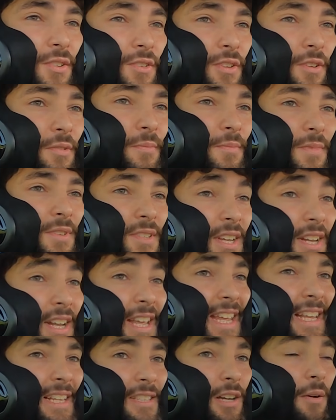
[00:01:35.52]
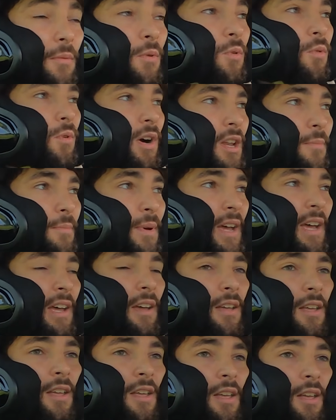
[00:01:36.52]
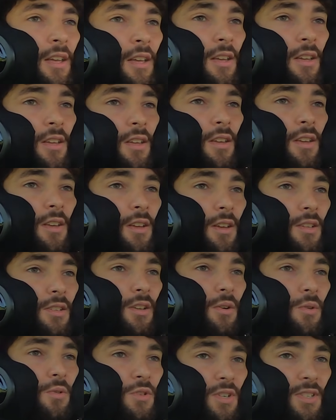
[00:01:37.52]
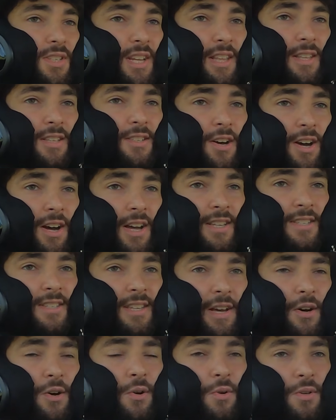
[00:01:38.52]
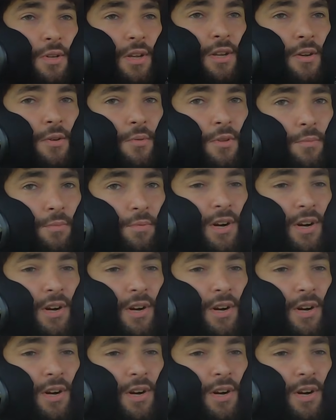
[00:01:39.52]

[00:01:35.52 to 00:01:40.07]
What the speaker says: on them. It's going to heat up quite a bit, so we'll just get the tyres settled with the